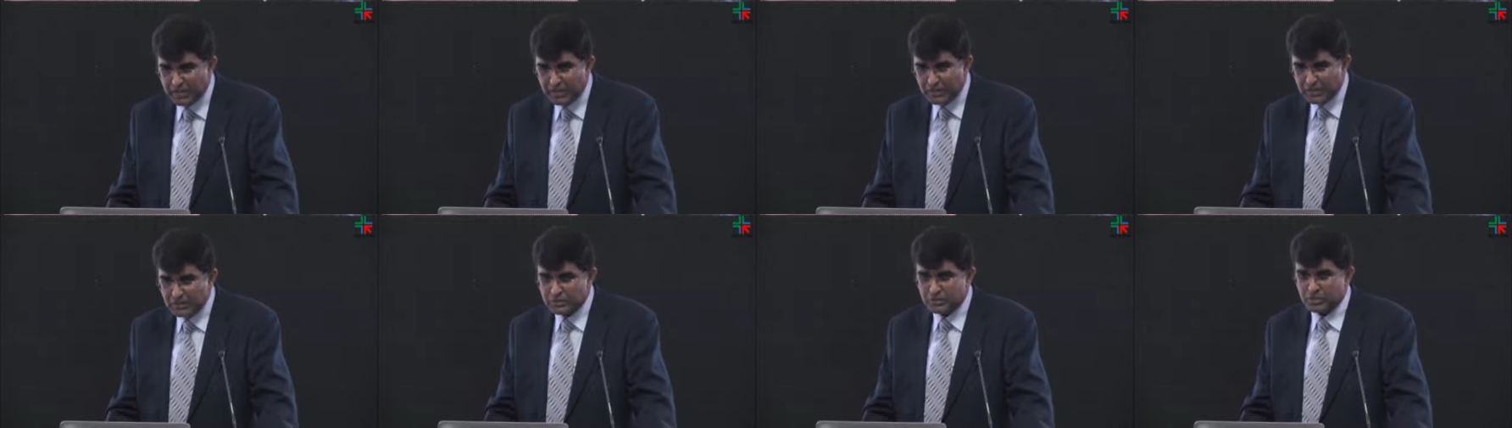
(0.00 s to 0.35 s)

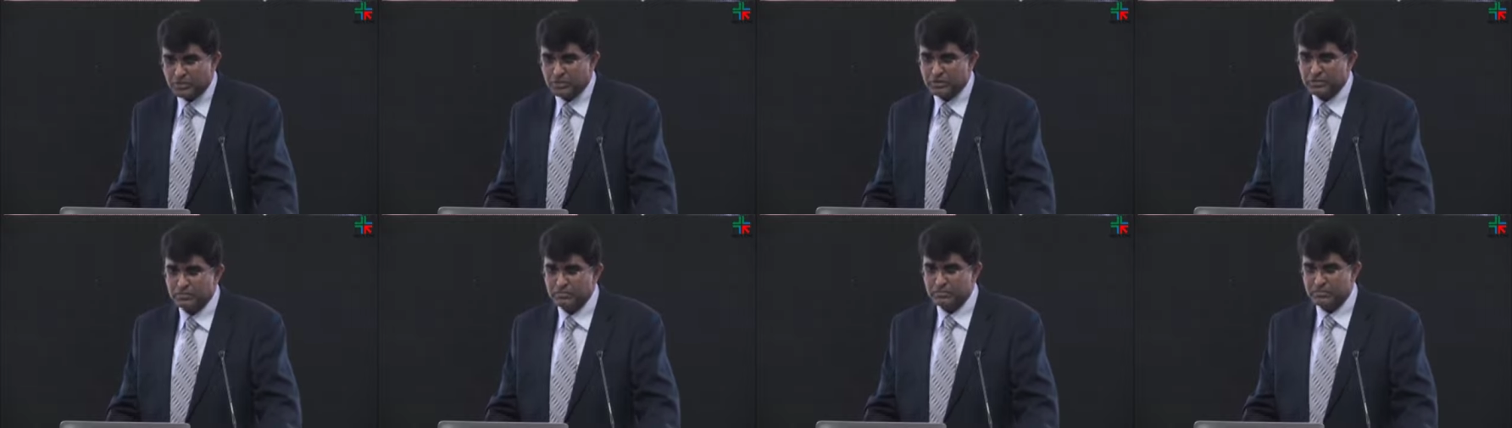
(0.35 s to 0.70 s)

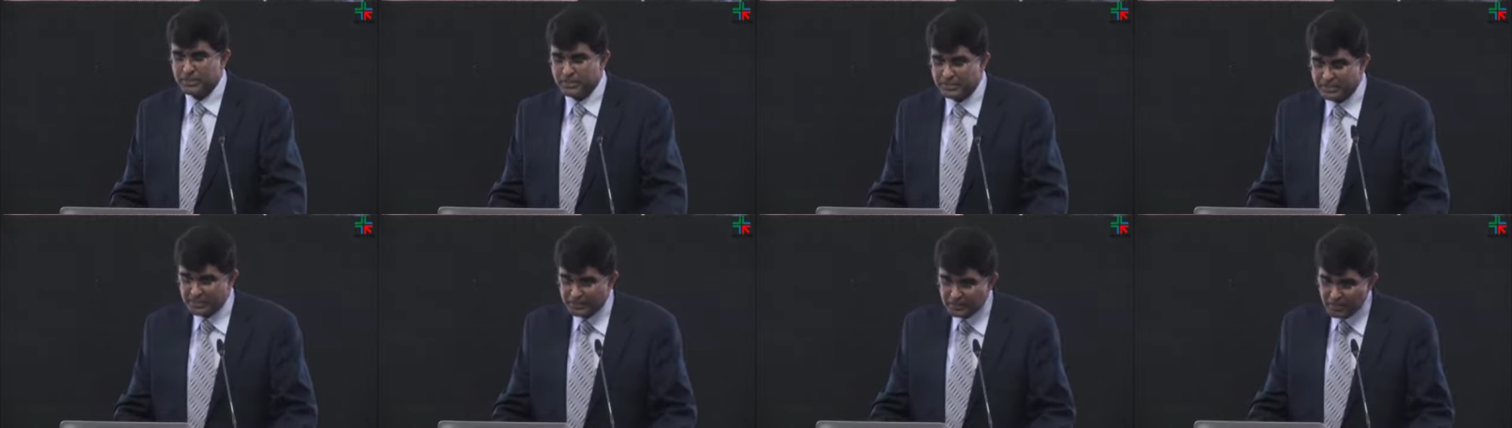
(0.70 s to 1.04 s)
So
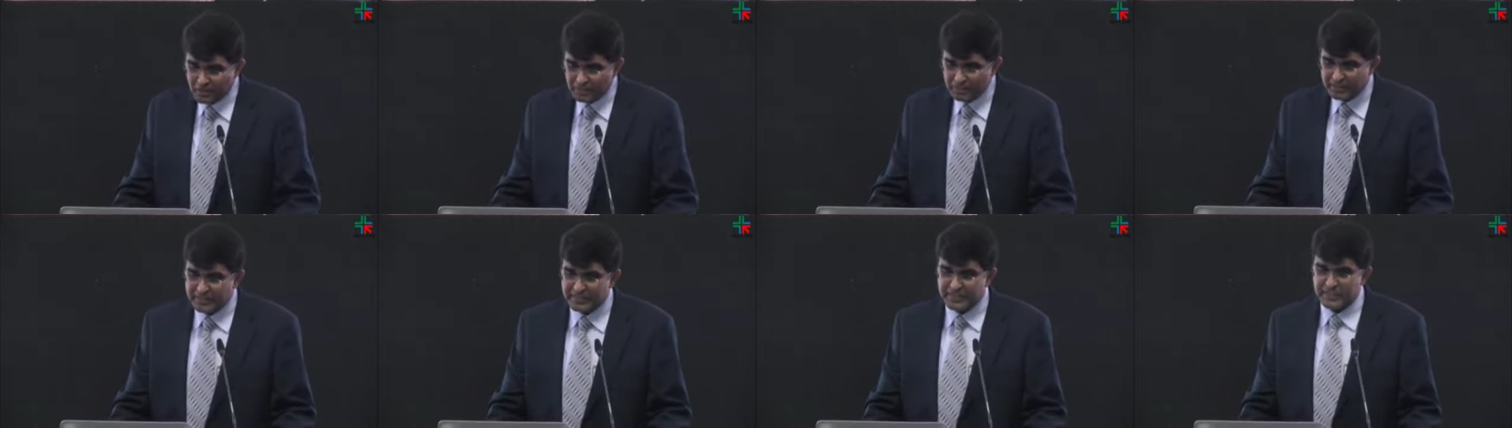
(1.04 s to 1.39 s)
they did
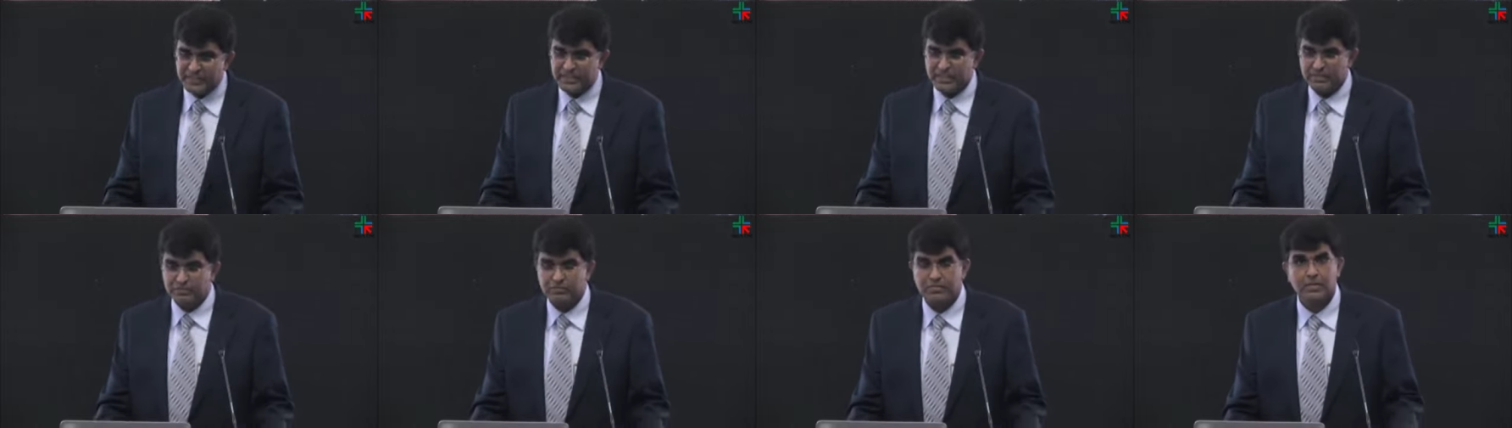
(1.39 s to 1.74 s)
not deter
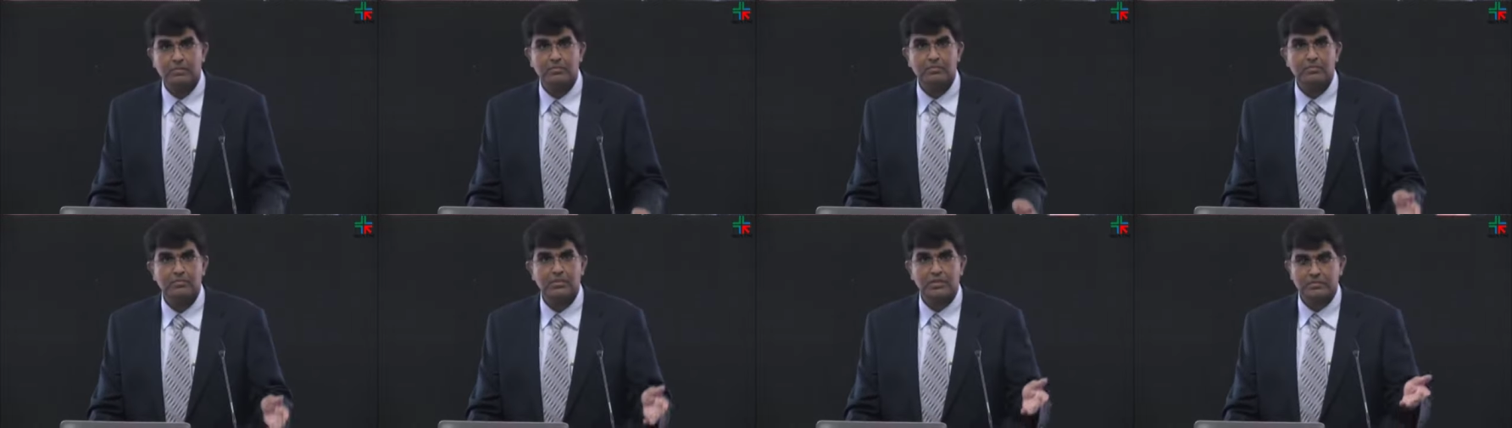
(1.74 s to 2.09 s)
them
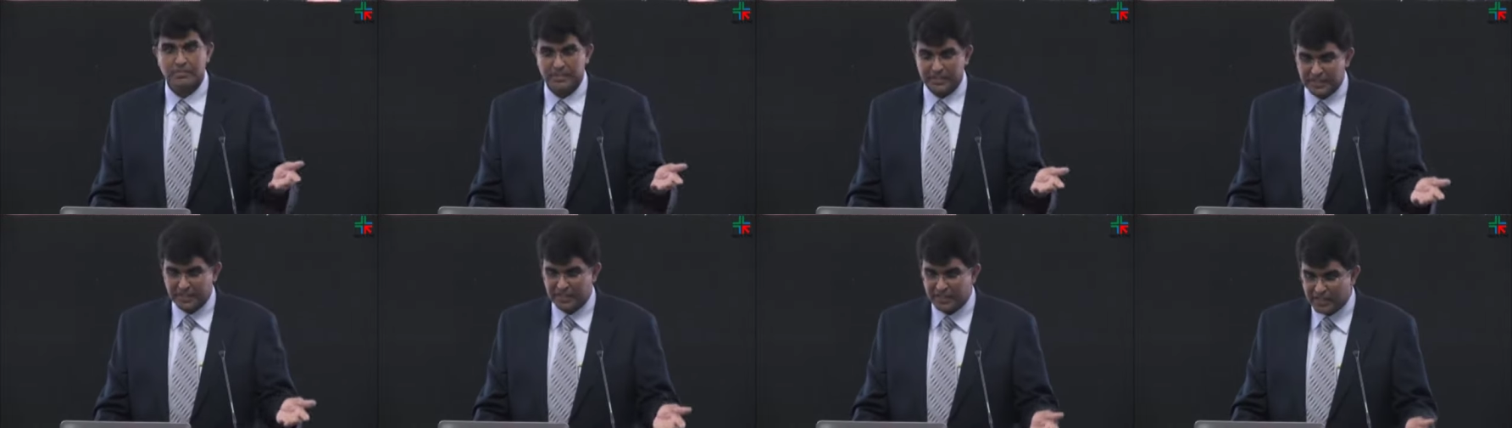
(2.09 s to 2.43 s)
from
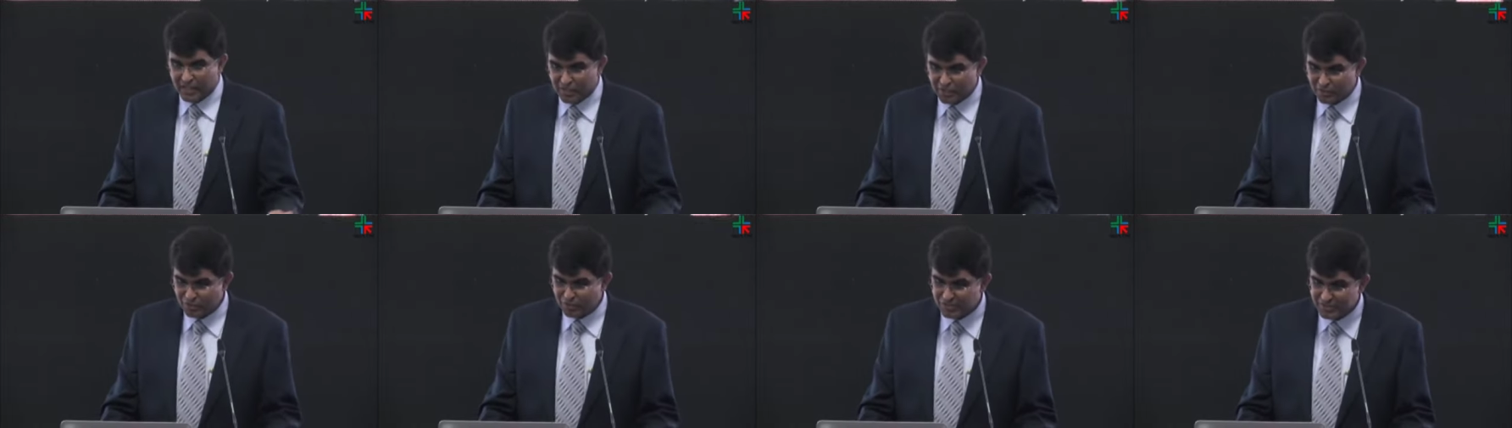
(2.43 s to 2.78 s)
giving any
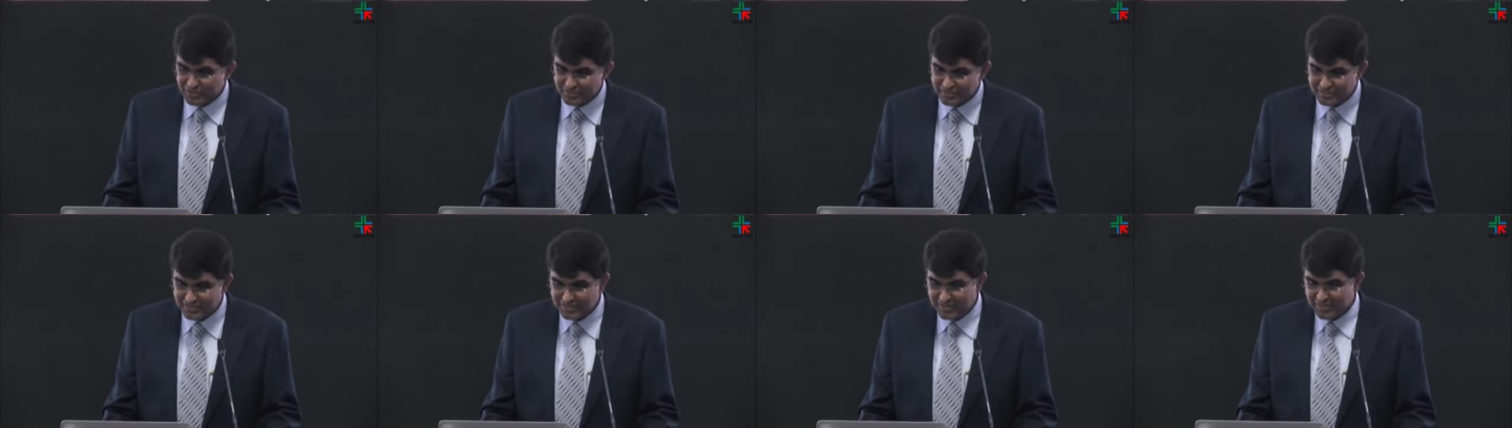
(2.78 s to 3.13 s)

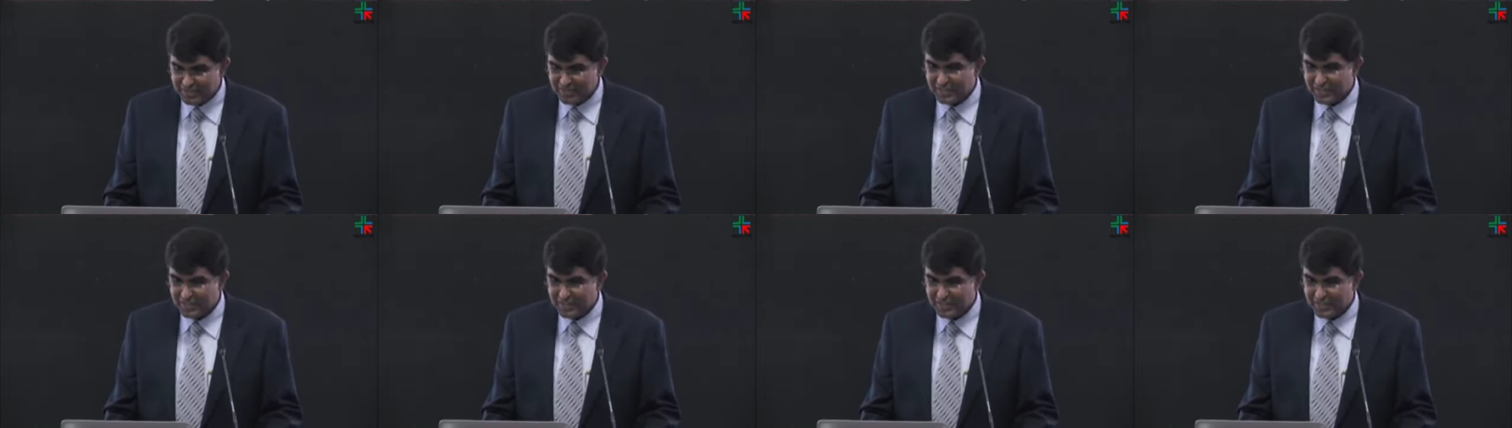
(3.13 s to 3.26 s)
conclusions.